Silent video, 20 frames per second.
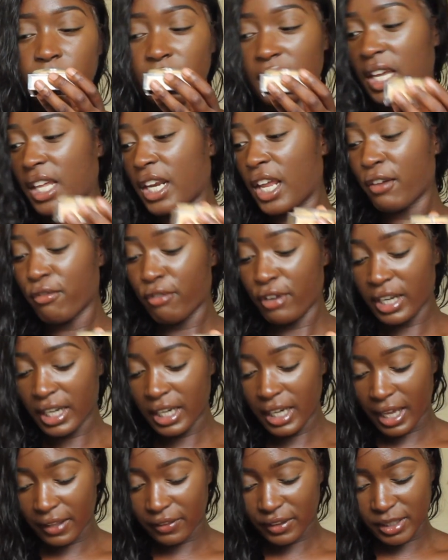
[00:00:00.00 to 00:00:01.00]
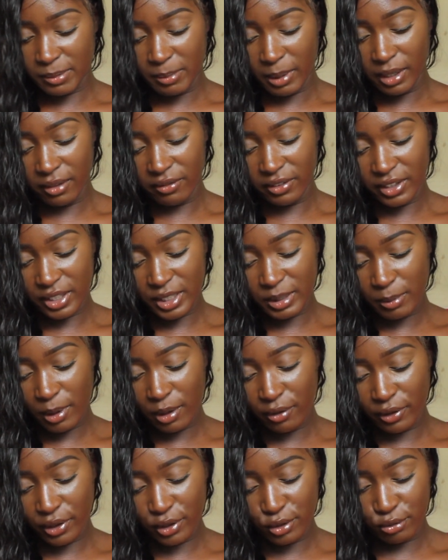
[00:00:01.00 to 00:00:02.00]
And I really like the smell of it. The smell
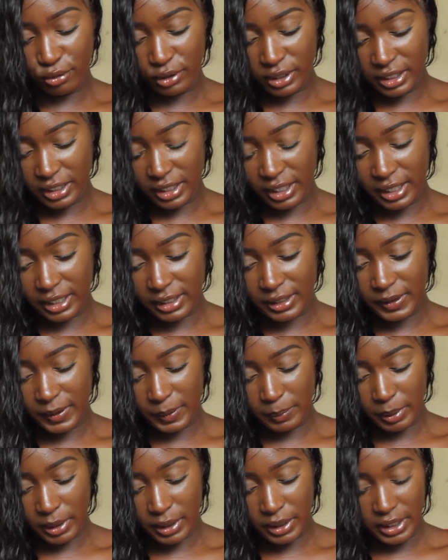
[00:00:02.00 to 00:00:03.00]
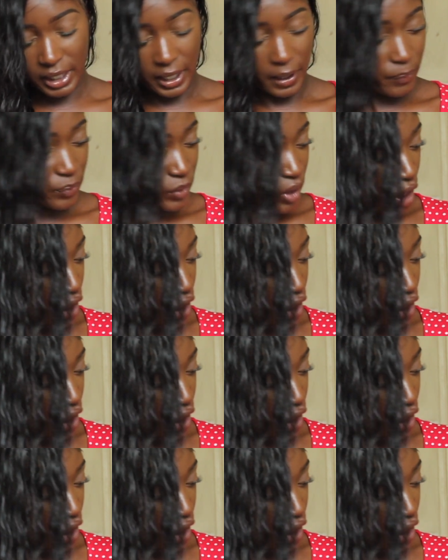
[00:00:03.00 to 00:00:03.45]
of it is really nice, but yeah.